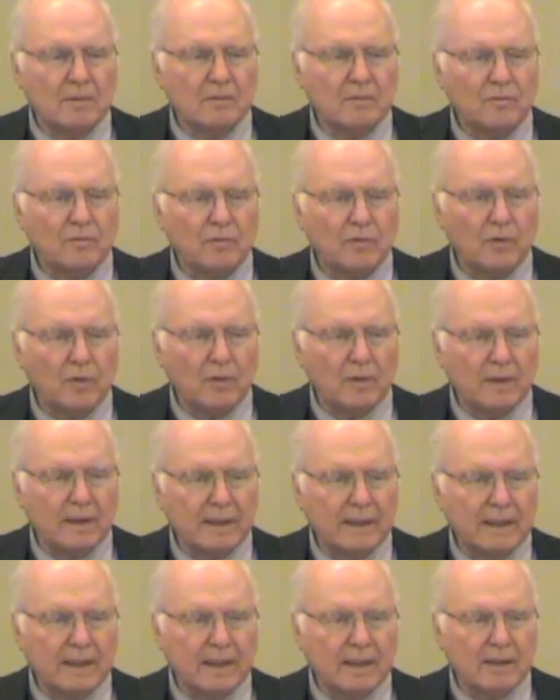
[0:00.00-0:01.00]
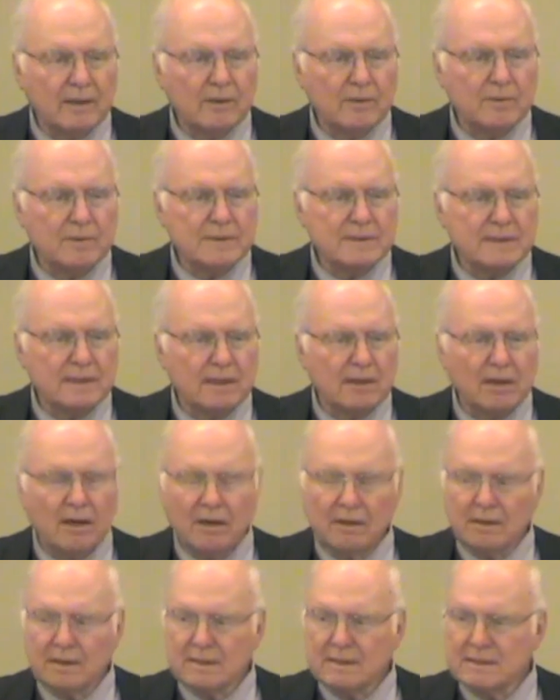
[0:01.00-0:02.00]
Florida who was the
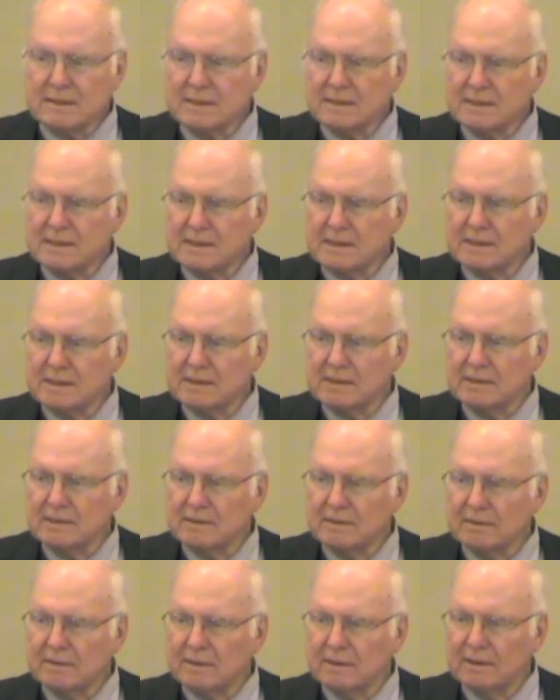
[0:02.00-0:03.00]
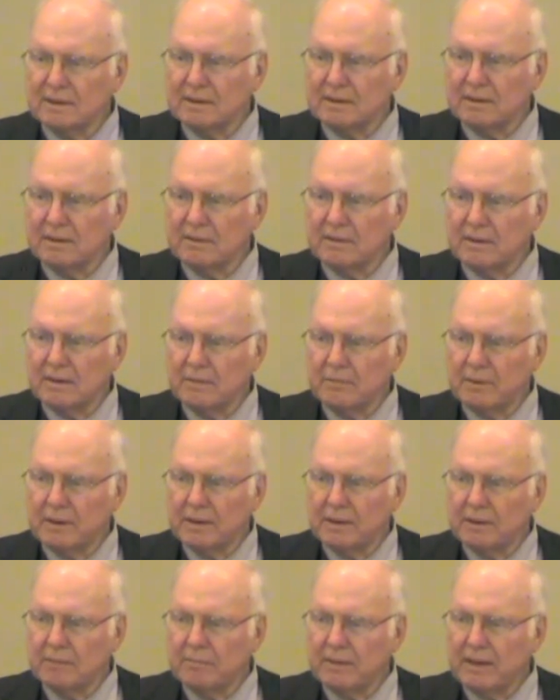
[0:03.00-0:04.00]
longest,
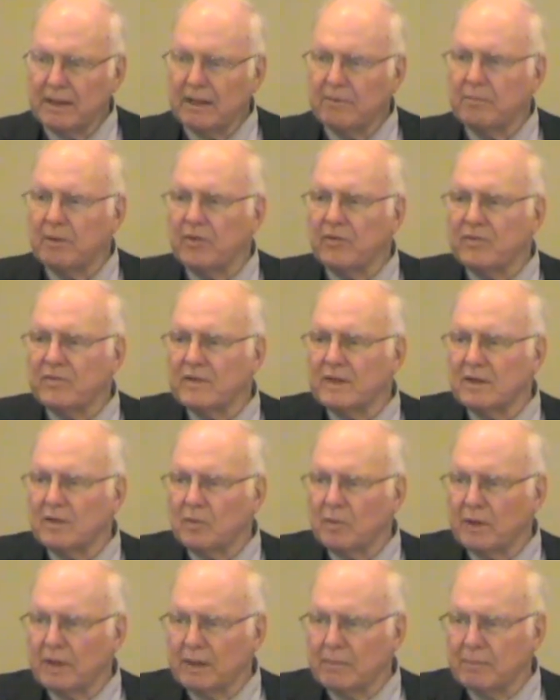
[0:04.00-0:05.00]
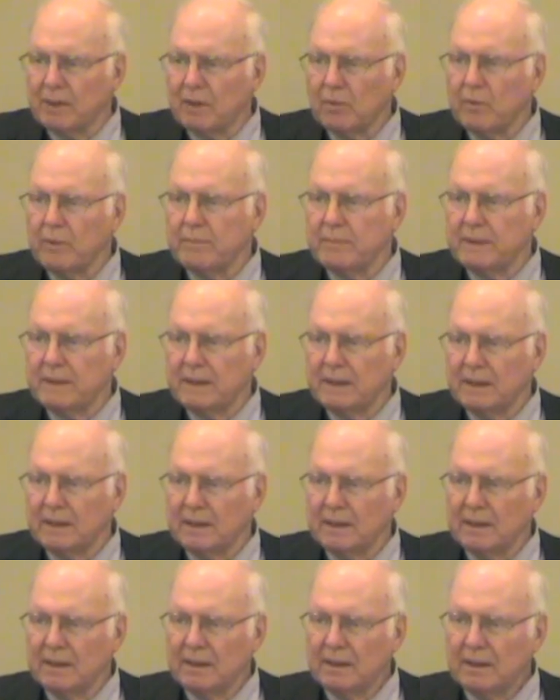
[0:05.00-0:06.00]
the had most seniority among women in
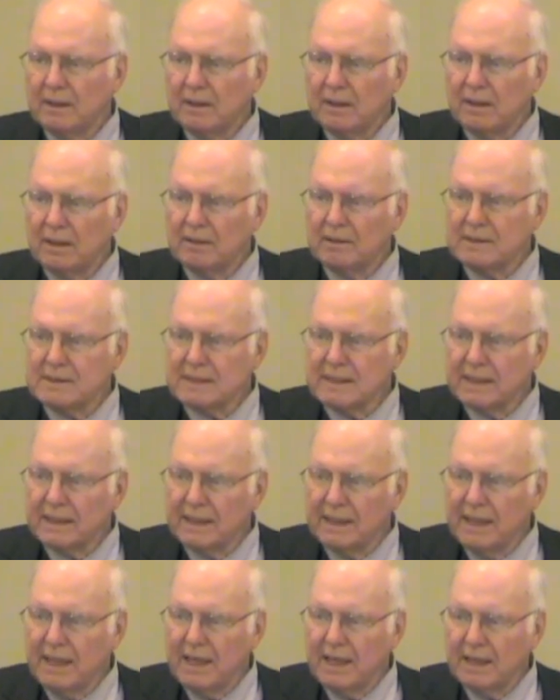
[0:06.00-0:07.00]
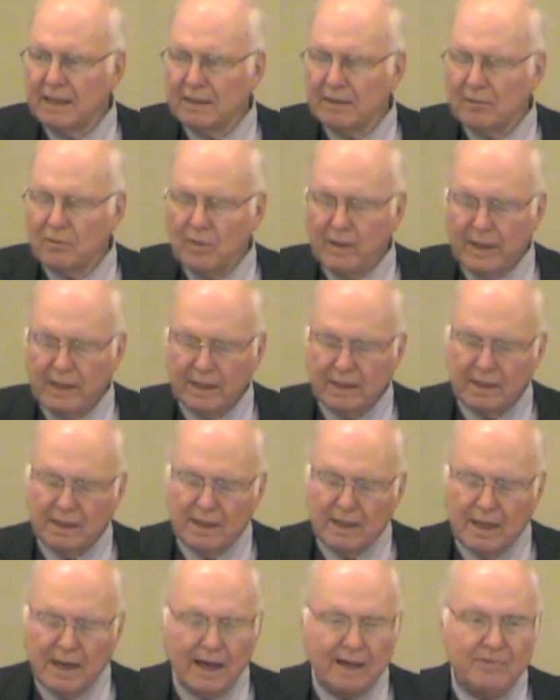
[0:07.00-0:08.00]
Congress. I can't quite,
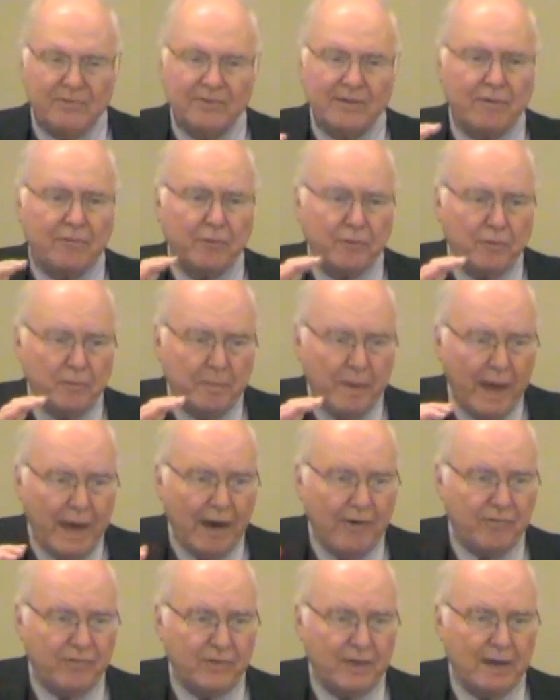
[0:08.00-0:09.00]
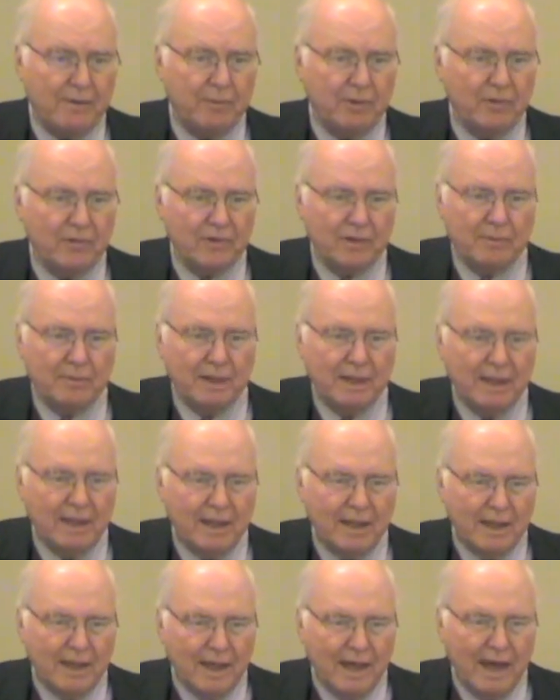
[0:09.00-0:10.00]
I suffer from Alzheimer's. I mean,
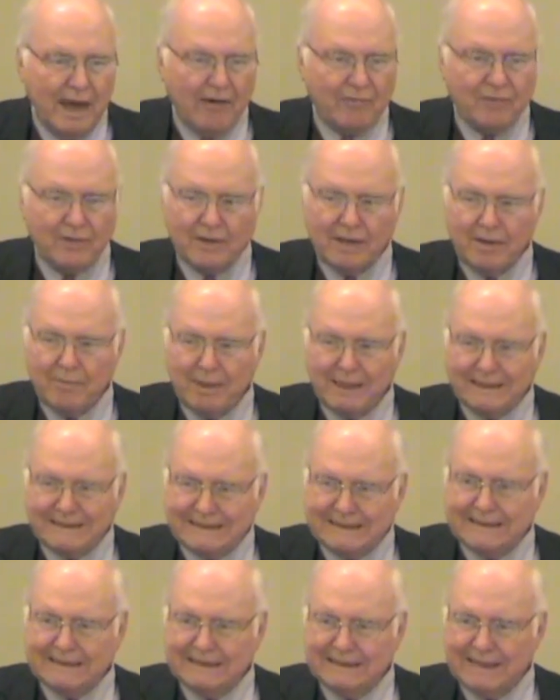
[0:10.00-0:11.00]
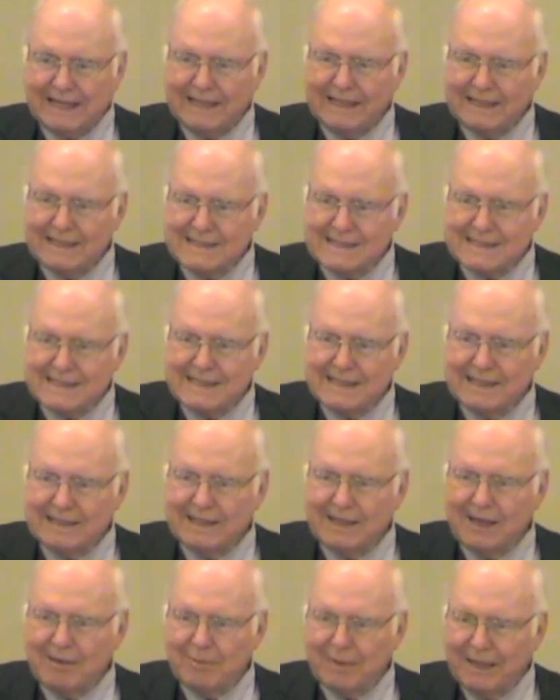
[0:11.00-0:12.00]
half the time I can see it
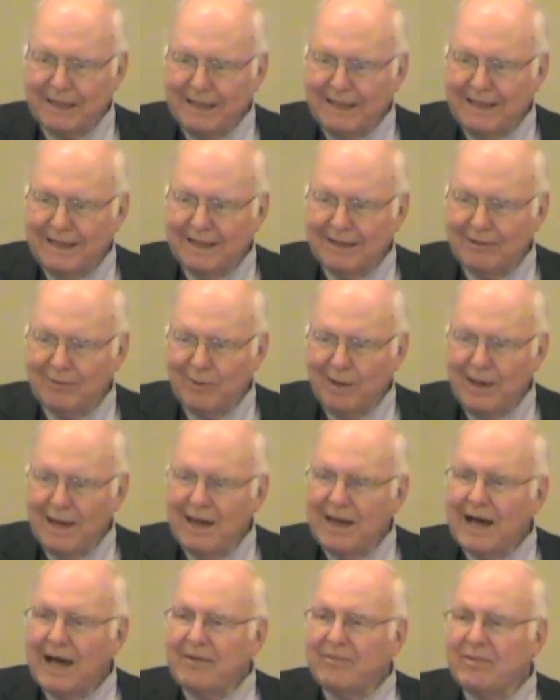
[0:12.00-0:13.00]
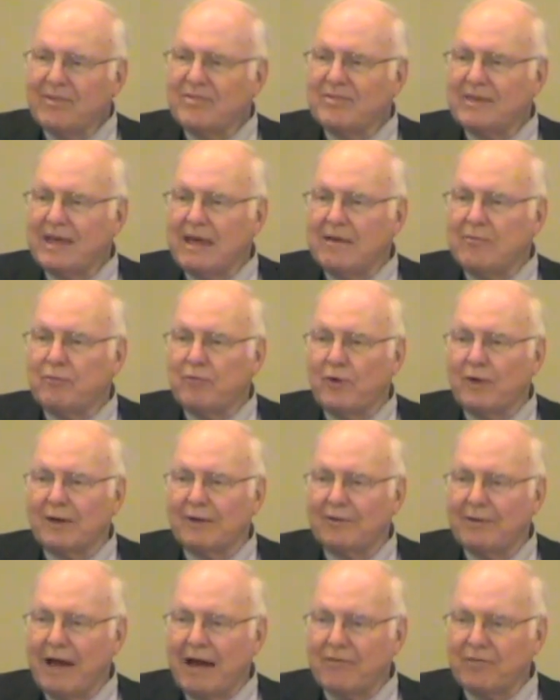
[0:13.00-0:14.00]
there, but I can't quite. I have the same
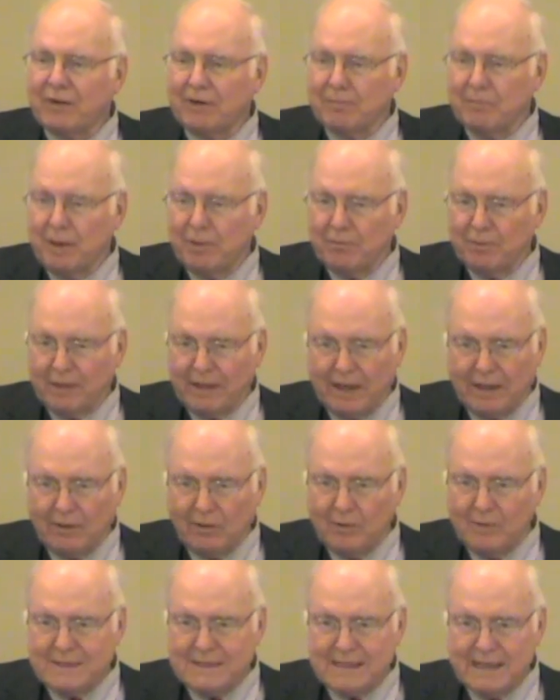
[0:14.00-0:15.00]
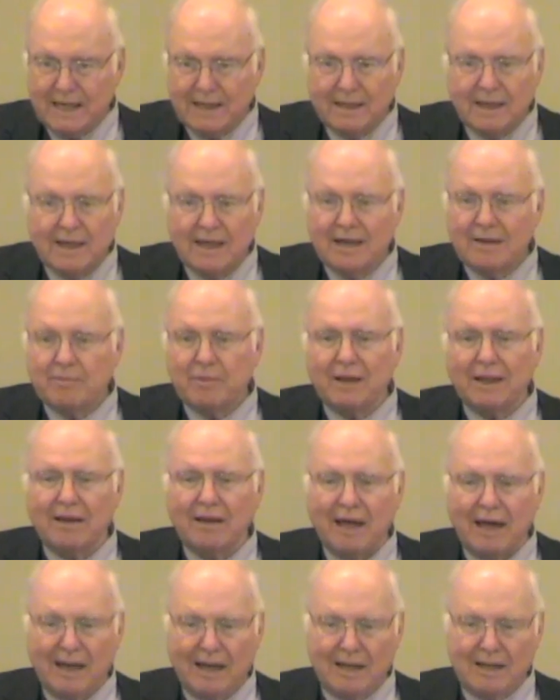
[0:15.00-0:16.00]
photographic memory I always had, but a
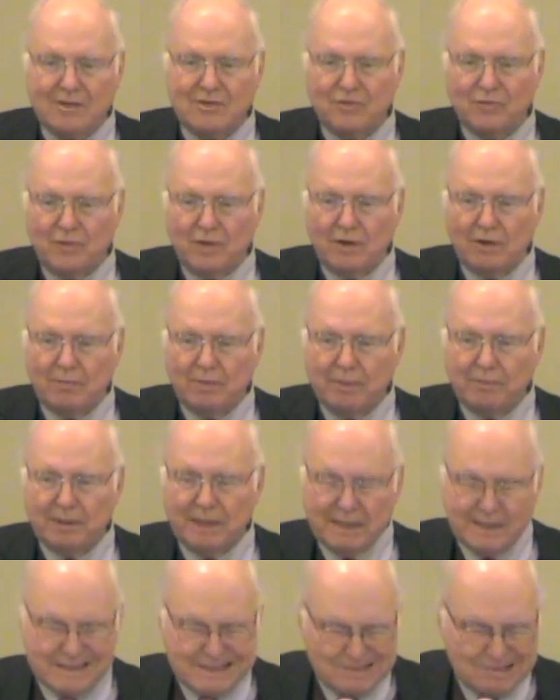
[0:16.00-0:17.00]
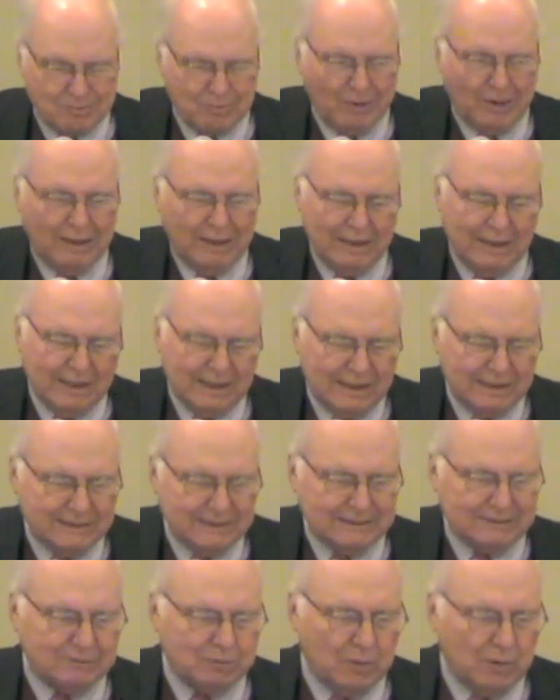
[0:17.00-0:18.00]
lot less film. I mean, it just
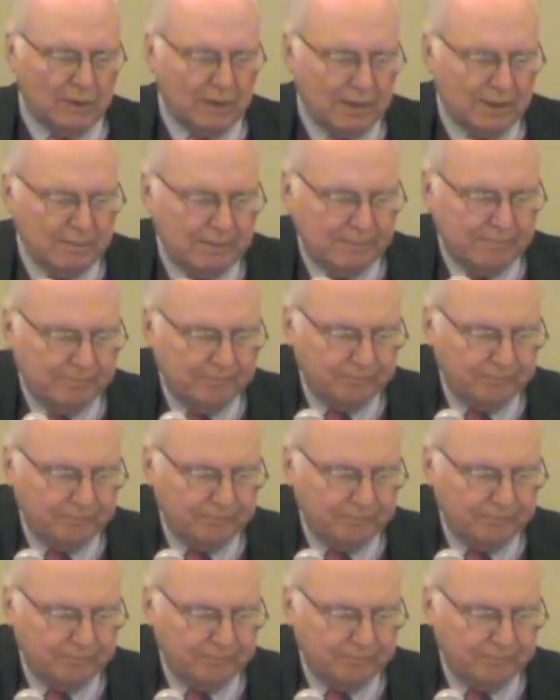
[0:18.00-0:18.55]
won't come.